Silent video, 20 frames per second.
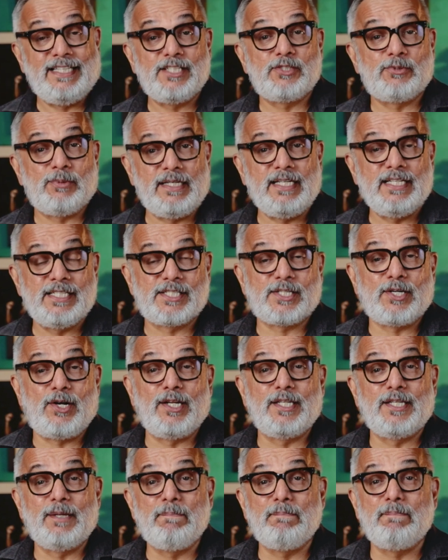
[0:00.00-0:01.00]
this one is
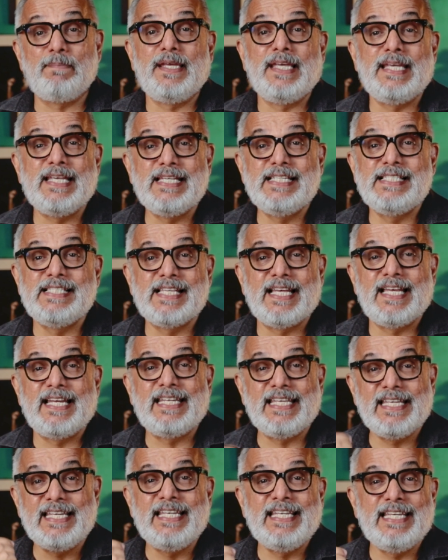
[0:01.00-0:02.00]
called the
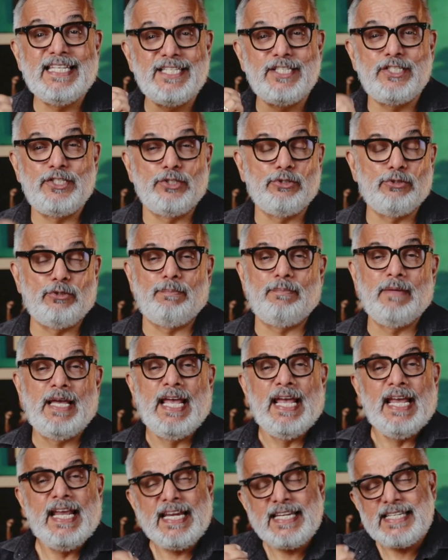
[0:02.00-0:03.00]
PZE2.
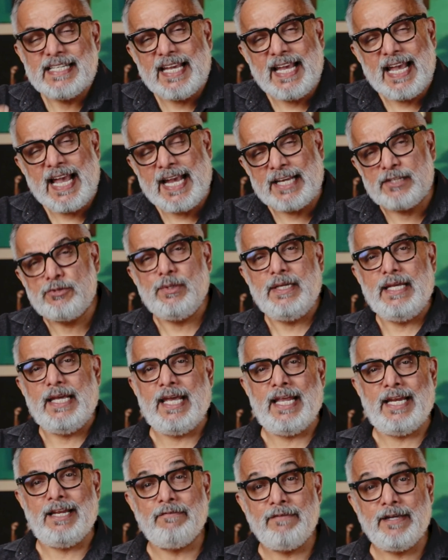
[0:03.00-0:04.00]
It actually
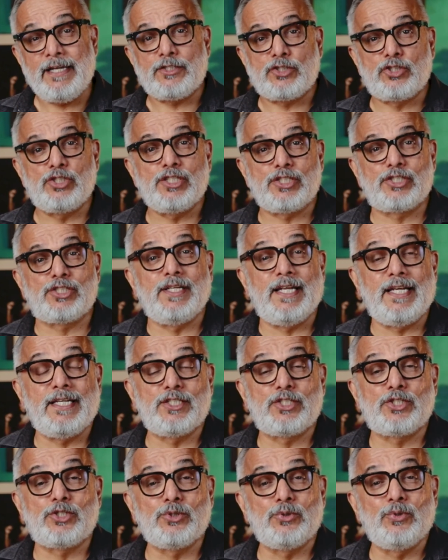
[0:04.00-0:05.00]
elevates this
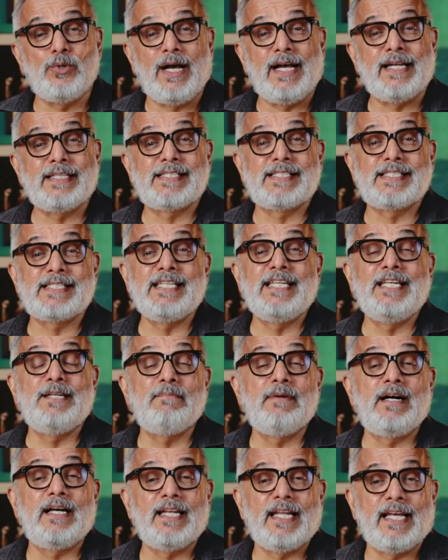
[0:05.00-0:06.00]
lens to a
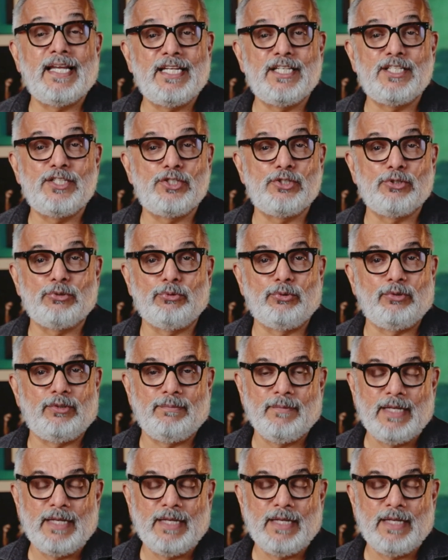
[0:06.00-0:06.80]
cinema-like tool.